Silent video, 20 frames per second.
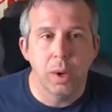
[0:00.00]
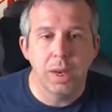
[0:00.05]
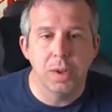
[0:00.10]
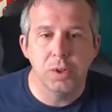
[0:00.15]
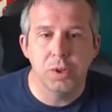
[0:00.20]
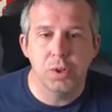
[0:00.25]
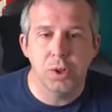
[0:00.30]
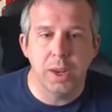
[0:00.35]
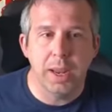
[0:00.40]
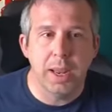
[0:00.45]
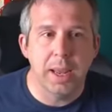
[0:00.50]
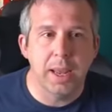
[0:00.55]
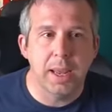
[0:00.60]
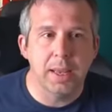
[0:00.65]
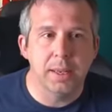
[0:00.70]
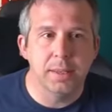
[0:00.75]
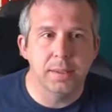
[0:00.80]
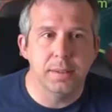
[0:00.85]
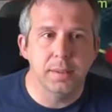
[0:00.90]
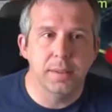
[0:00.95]
which
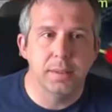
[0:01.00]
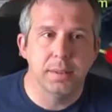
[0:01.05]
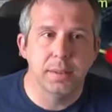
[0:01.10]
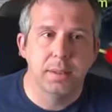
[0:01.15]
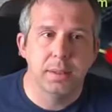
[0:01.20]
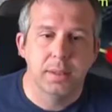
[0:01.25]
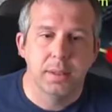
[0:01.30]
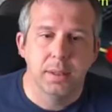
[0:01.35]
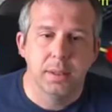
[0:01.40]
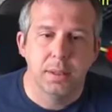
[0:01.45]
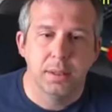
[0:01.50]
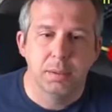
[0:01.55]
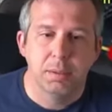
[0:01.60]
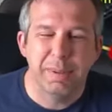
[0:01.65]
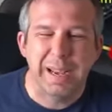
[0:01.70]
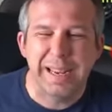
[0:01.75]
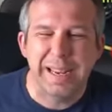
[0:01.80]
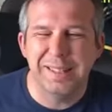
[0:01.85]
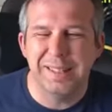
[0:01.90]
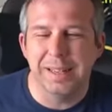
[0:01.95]
is
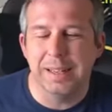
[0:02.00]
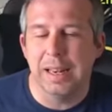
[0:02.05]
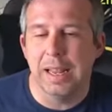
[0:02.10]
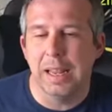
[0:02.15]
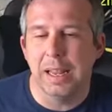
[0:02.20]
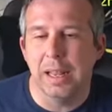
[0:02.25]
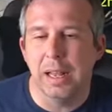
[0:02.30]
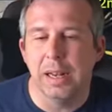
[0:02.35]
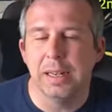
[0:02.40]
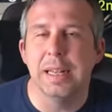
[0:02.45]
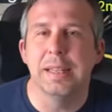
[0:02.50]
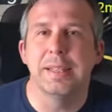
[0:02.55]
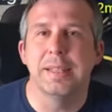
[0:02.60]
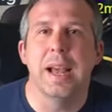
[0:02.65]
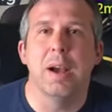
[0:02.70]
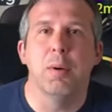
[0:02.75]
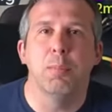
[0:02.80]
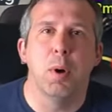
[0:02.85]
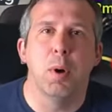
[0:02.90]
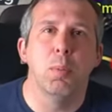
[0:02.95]
basically, I guess,
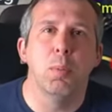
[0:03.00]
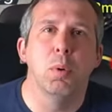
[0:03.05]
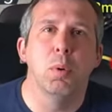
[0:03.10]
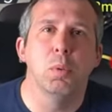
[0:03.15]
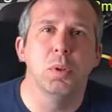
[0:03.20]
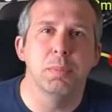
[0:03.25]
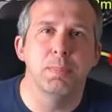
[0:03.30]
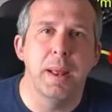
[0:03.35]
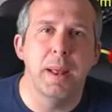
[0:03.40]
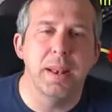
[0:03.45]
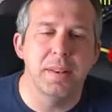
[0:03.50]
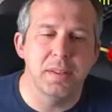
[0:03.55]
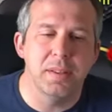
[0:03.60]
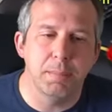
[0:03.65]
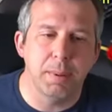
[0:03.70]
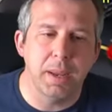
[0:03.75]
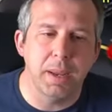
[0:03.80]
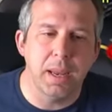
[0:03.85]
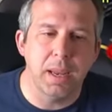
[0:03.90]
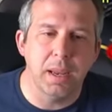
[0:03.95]
how Bommal was meant
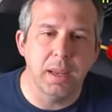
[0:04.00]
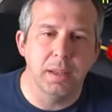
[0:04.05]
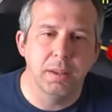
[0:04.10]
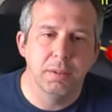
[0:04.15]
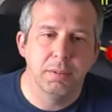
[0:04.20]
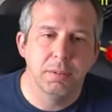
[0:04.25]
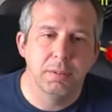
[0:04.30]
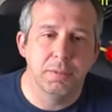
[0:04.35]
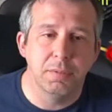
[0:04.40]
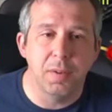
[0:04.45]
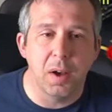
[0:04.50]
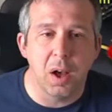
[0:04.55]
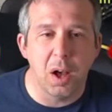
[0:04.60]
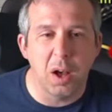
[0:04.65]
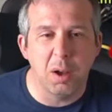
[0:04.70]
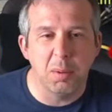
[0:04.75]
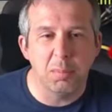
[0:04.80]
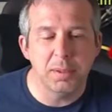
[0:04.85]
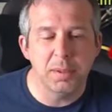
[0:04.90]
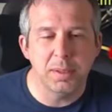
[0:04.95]
to be
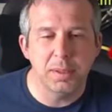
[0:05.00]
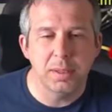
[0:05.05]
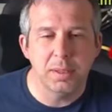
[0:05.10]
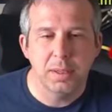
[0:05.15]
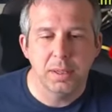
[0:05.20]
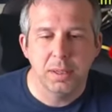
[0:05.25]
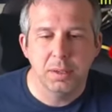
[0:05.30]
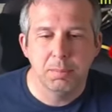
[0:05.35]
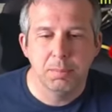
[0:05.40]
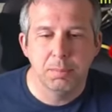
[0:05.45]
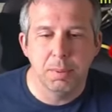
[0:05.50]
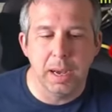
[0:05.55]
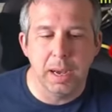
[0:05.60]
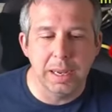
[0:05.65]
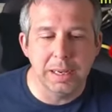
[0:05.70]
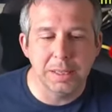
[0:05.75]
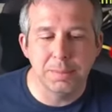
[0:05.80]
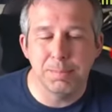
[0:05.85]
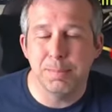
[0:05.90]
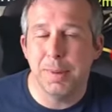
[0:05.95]
farmed.
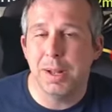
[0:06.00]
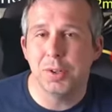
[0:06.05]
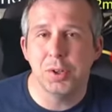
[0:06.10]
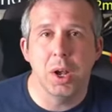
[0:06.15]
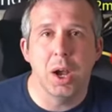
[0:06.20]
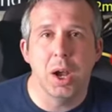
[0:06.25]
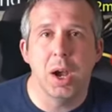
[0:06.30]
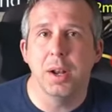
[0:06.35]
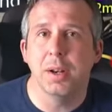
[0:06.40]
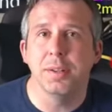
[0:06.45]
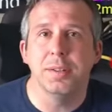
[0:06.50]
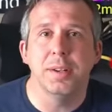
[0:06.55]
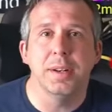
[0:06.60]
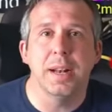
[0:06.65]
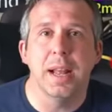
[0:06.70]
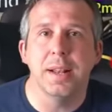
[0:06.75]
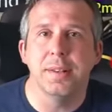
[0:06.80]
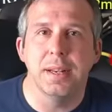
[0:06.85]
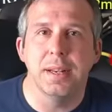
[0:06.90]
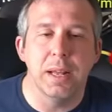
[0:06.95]
But it's much harder to
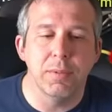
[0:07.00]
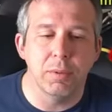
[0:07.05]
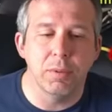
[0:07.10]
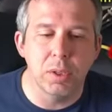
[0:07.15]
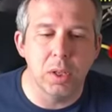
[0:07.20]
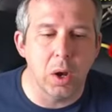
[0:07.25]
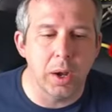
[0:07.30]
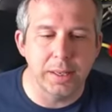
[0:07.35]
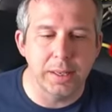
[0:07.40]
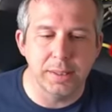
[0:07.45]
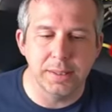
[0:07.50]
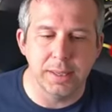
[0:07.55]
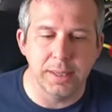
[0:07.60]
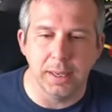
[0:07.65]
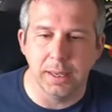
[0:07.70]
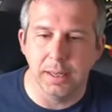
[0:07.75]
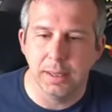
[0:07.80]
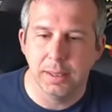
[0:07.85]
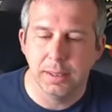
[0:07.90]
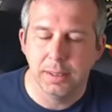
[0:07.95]
to level
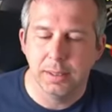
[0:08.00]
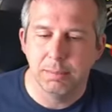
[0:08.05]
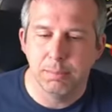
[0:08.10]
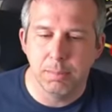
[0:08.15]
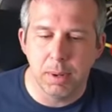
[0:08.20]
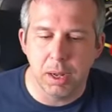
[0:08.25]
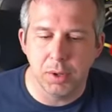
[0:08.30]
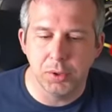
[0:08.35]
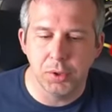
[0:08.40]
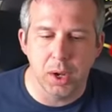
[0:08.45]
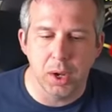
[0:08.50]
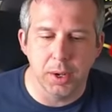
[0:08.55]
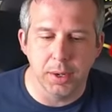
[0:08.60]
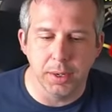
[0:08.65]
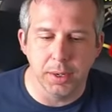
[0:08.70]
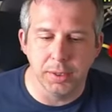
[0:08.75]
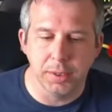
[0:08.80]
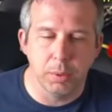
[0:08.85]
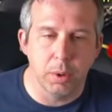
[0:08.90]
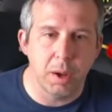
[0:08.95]
90. Much
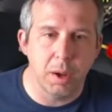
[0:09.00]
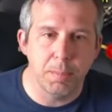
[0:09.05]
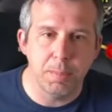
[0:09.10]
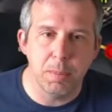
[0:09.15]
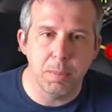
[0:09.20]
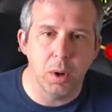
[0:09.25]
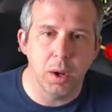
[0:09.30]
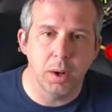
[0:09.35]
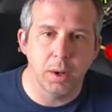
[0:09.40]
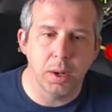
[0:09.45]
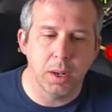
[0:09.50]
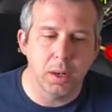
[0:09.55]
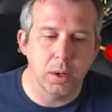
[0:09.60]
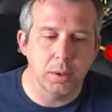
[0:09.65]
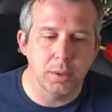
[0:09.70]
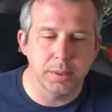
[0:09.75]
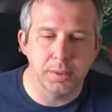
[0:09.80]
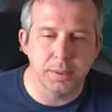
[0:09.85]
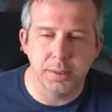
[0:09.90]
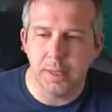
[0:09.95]
harder. So I've been working
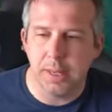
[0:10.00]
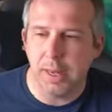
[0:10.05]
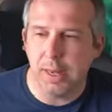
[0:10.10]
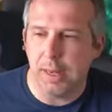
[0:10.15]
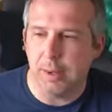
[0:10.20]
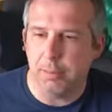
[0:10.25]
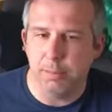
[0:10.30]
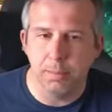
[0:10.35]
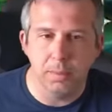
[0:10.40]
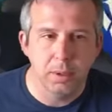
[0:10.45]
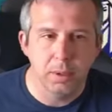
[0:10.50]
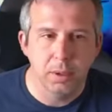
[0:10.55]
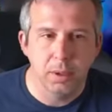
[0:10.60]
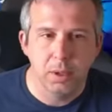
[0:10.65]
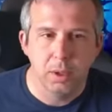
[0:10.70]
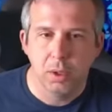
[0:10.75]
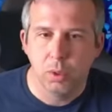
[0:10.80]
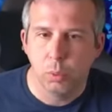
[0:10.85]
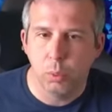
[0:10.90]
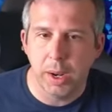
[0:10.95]
on a team
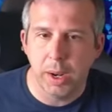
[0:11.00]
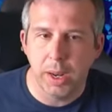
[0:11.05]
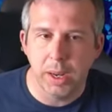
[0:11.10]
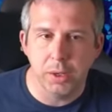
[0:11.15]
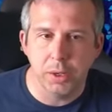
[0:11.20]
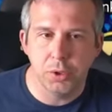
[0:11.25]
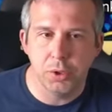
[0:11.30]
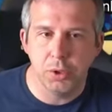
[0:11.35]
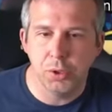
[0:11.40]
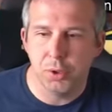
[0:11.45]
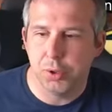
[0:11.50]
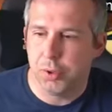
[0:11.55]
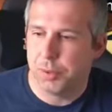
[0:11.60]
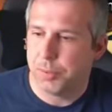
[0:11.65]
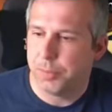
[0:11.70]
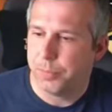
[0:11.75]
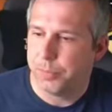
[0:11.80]
which,